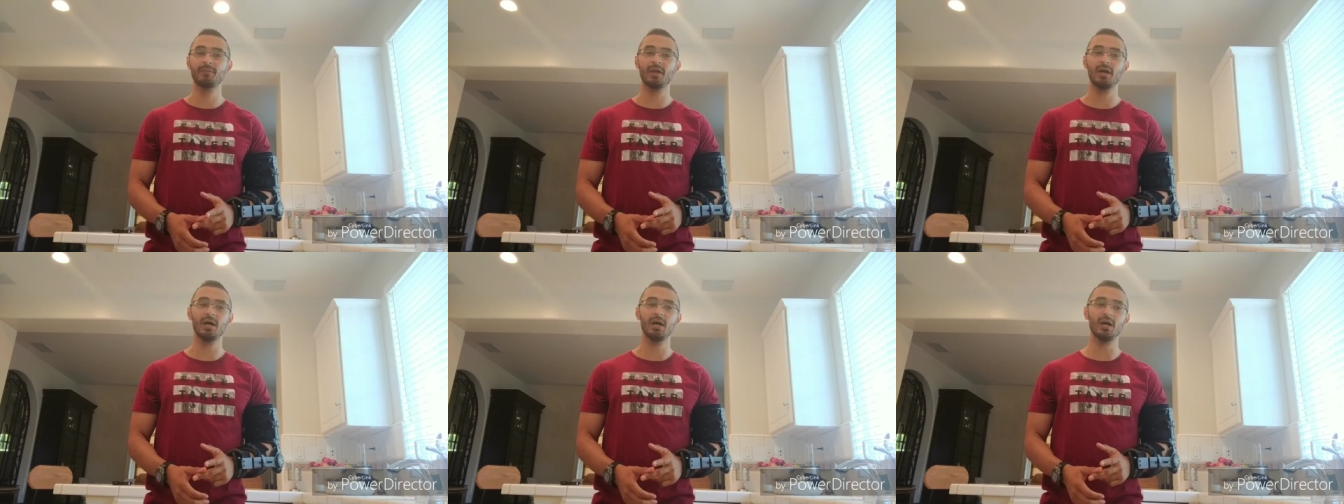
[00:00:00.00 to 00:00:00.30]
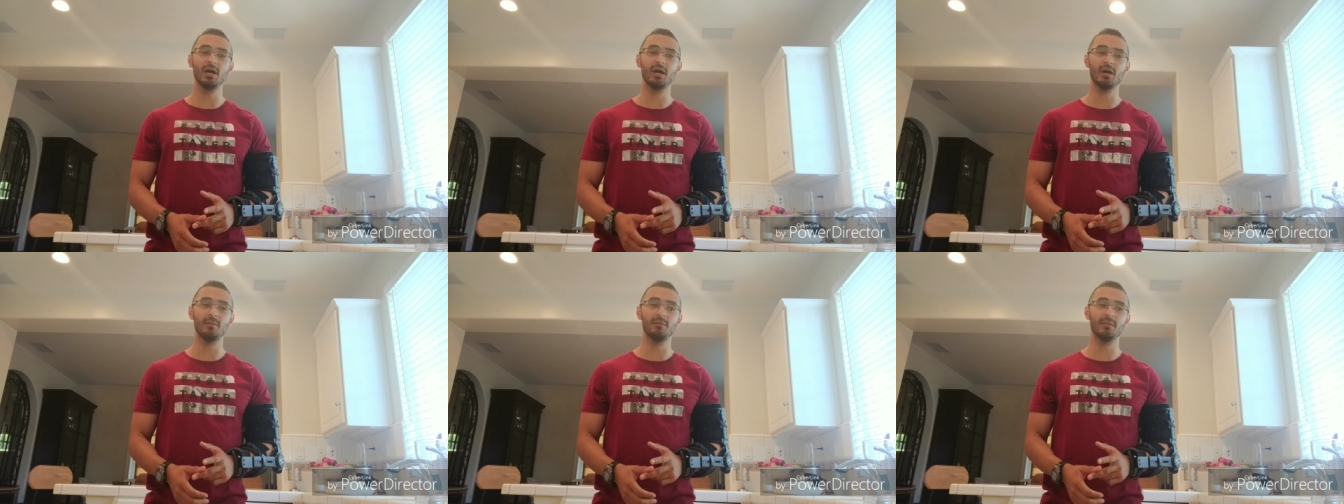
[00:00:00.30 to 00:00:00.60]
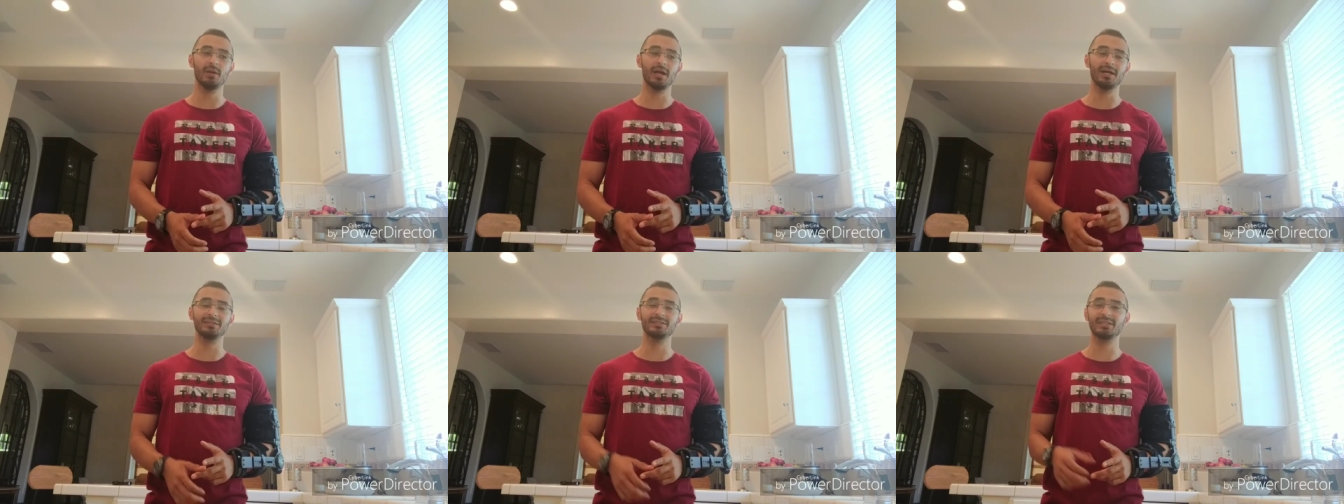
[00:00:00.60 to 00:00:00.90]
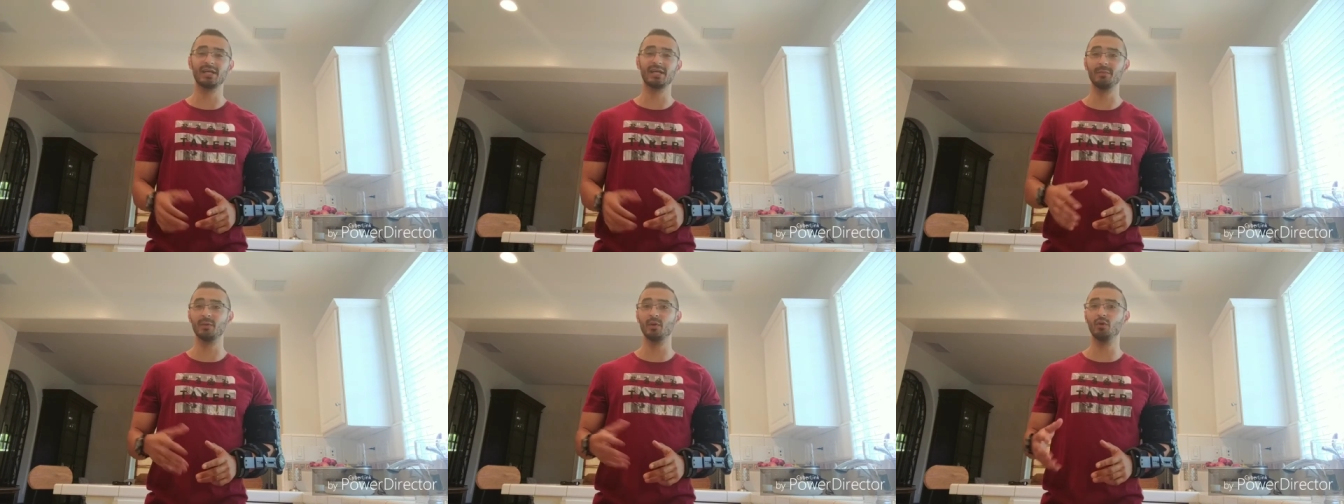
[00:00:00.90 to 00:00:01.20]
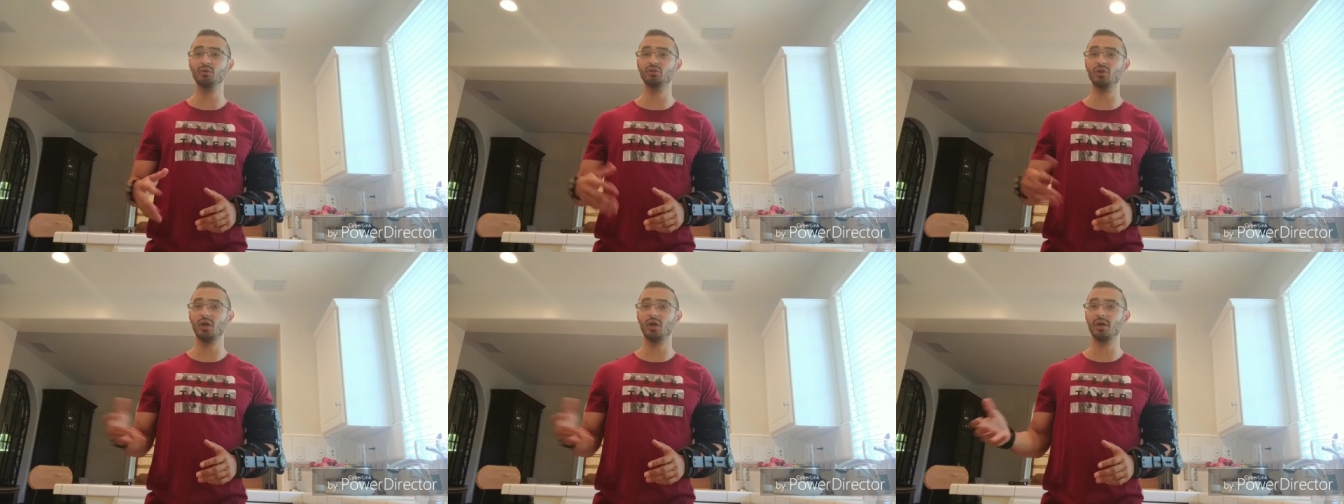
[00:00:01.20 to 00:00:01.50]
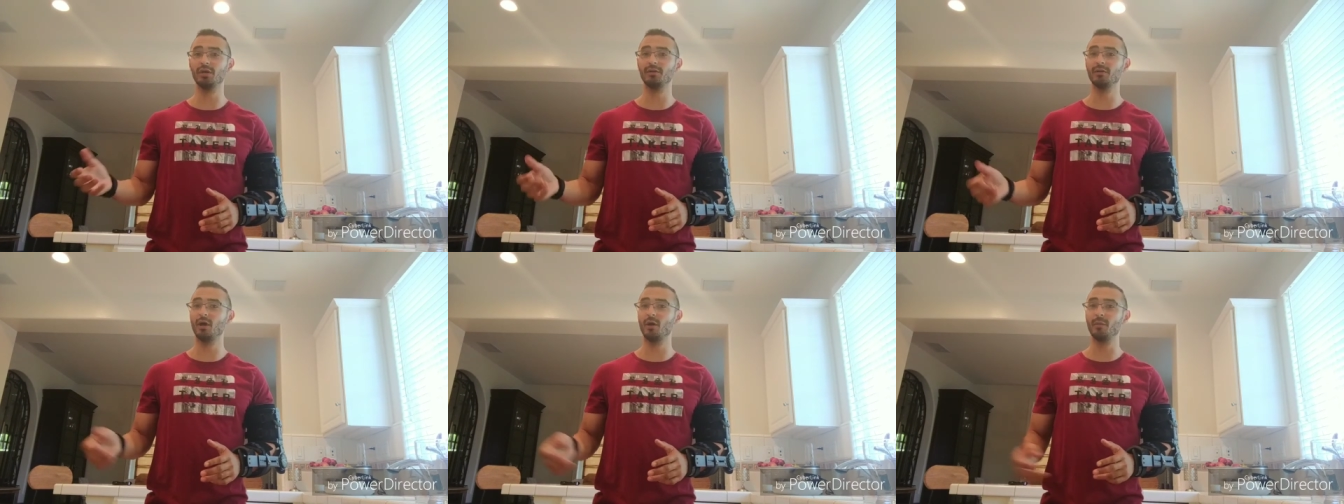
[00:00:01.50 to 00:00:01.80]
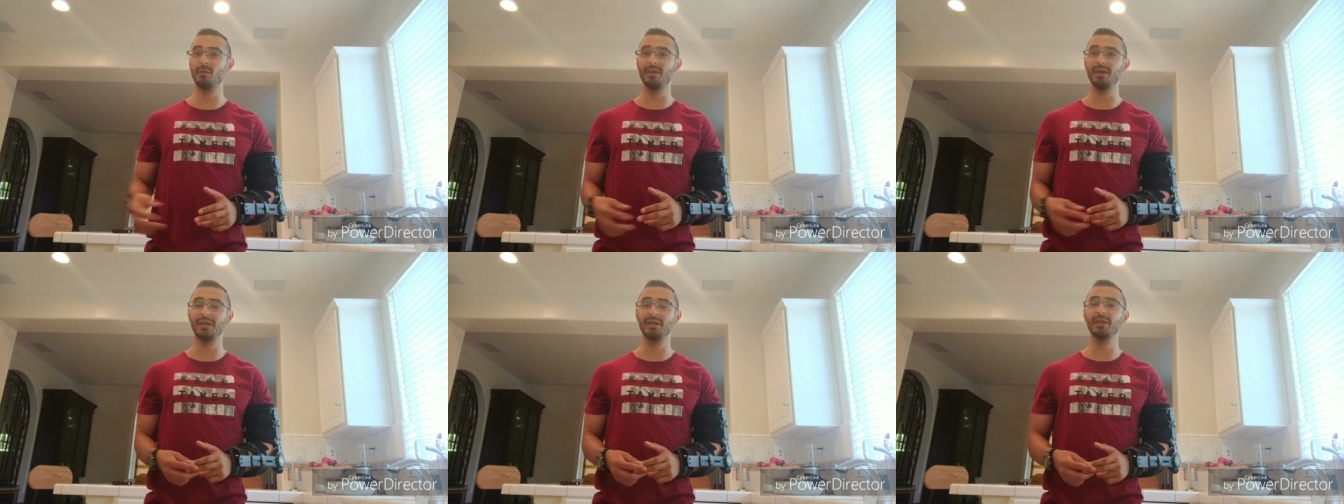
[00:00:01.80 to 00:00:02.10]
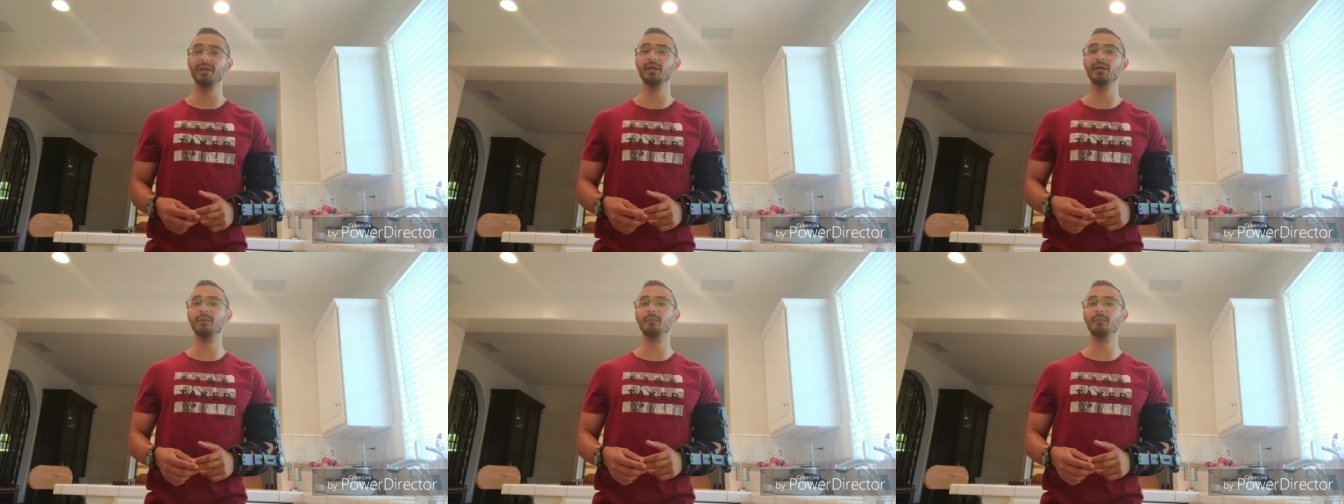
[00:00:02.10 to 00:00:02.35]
As time goes on, I'll be making